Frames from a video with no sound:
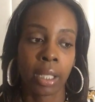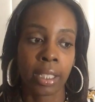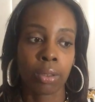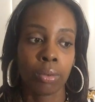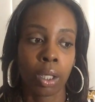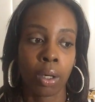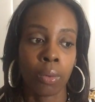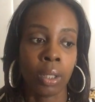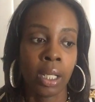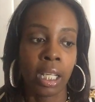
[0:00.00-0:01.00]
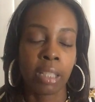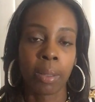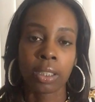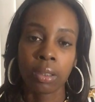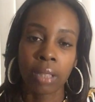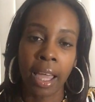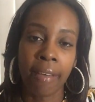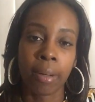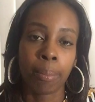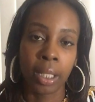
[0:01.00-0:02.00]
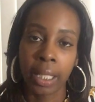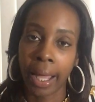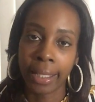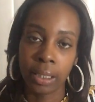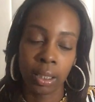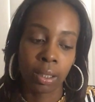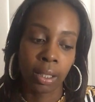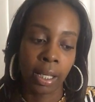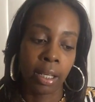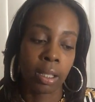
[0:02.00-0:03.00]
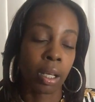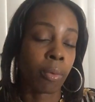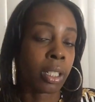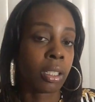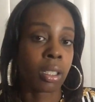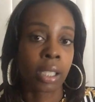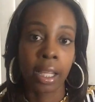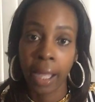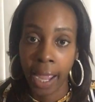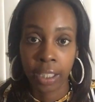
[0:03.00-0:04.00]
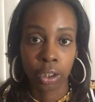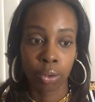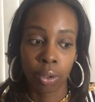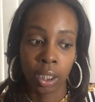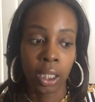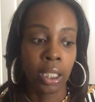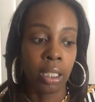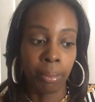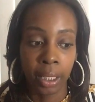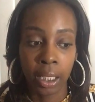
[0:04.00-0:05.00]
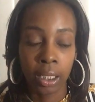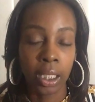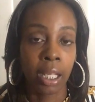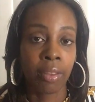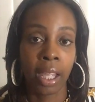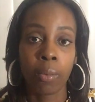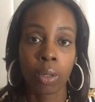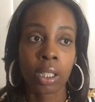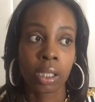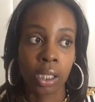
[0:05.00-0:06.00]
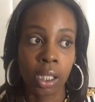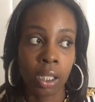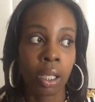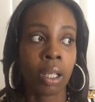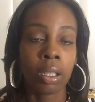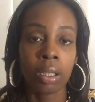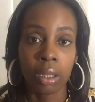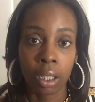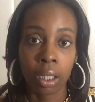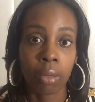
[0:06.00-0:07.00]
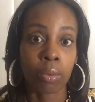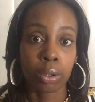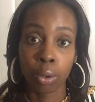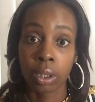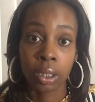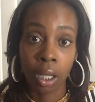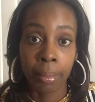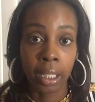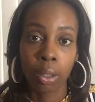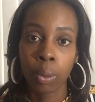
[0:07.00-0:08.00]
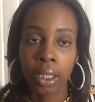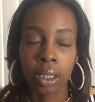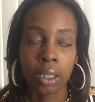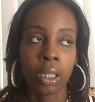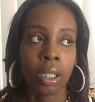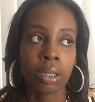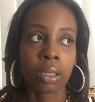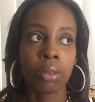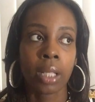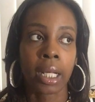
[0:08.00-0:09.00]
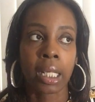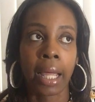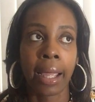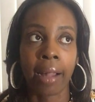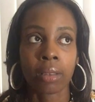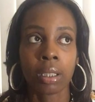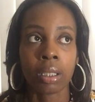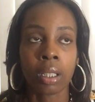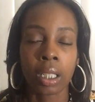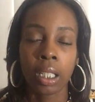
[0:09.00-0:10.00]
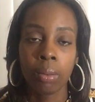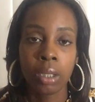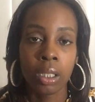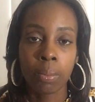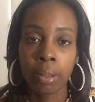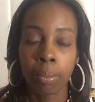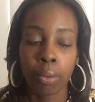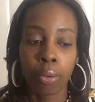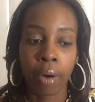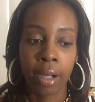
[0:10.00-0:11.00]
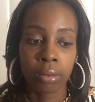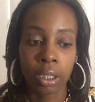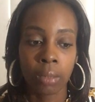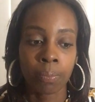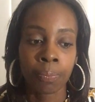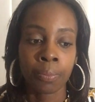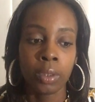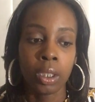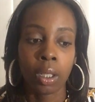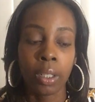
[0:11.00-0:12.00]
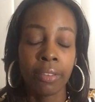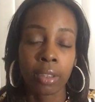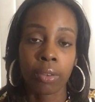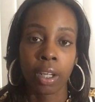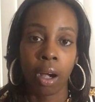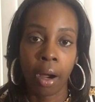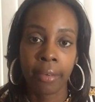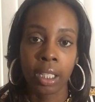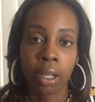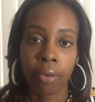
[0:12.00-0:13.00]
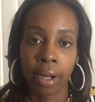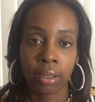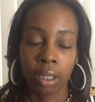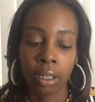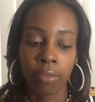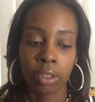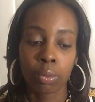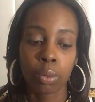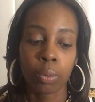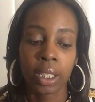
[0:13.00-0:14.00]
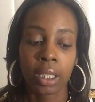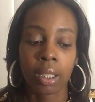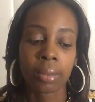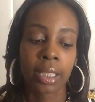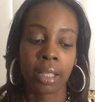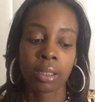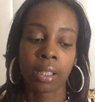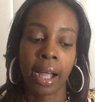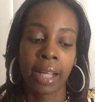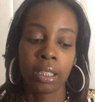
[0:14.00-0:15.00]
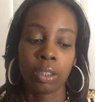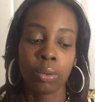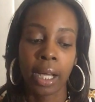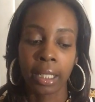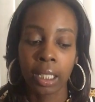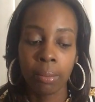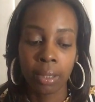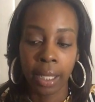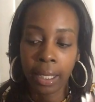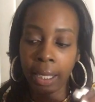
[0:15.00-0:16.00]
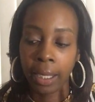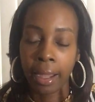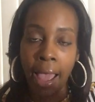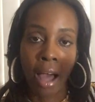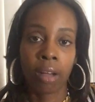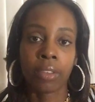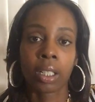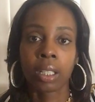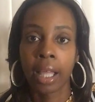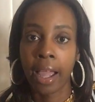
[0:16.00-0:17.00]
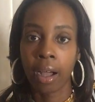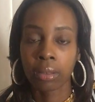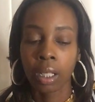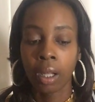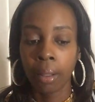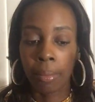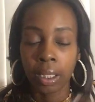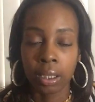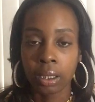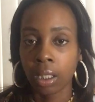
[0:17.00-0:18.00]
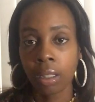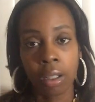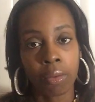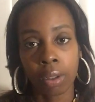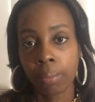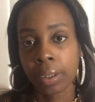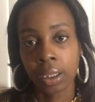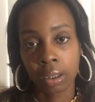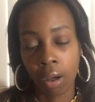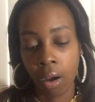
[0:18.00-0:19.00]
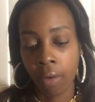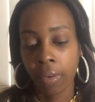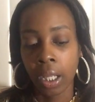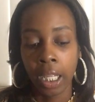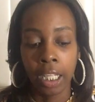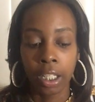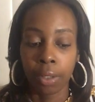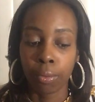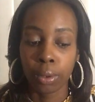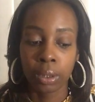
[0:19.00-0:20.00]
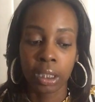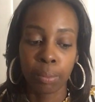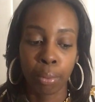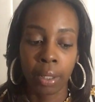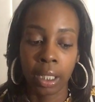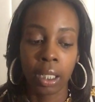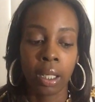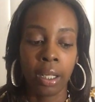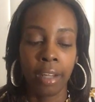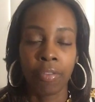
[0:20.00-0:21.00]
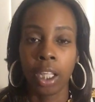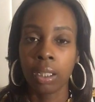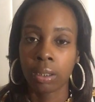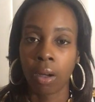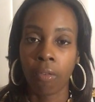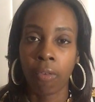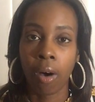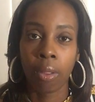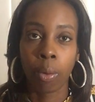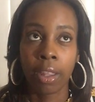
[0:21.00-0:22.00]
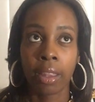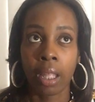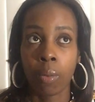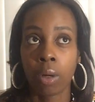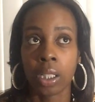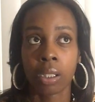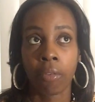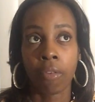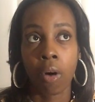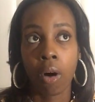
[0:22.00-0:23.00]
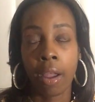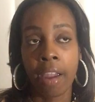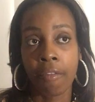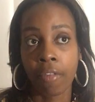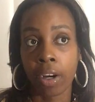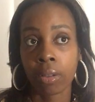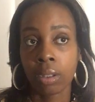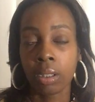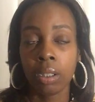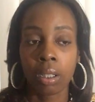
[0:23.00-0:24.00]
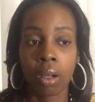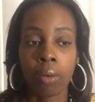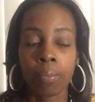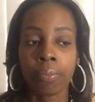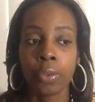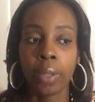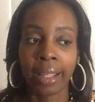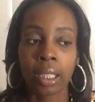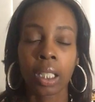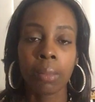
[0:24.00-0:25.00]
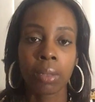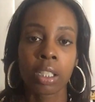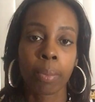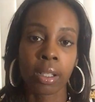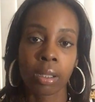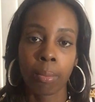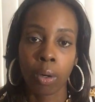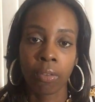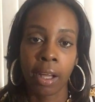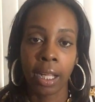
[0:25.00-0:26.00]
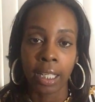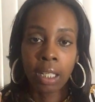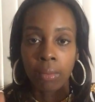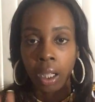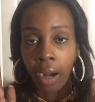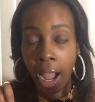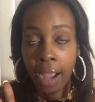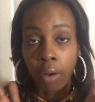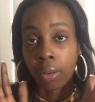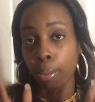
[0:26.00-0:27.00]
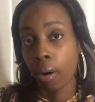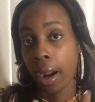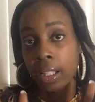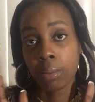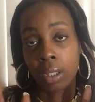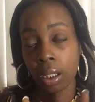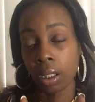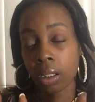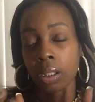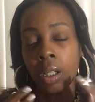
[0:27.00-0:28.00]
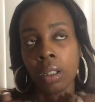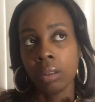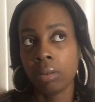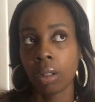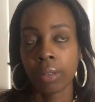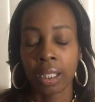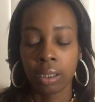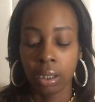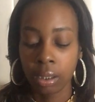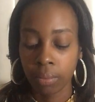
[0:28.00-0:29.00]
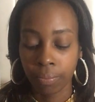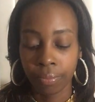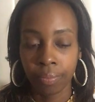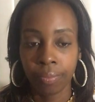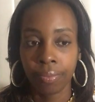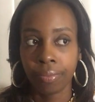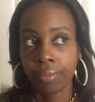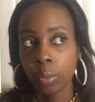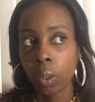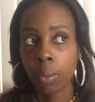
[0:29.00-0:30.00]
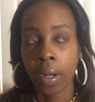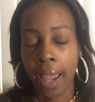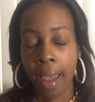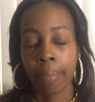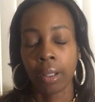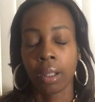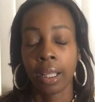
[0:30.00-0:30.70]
Like, you know, especially if they have a big idea in their head, they're ready to take action on it immediately, and they want to see the results coming quickly. So you kind of like have to keep these people grounded. You know, even though they're already a grounded individual, when it comes down to their ideas, you got to keep their head out of the clouds, because they'll get real pissed off and get real disappointed if things don't fall the way that they want it to fall at first. You know, you have to keep this person motivated and keep their eye on the prize, because, you know, that's just what will happen.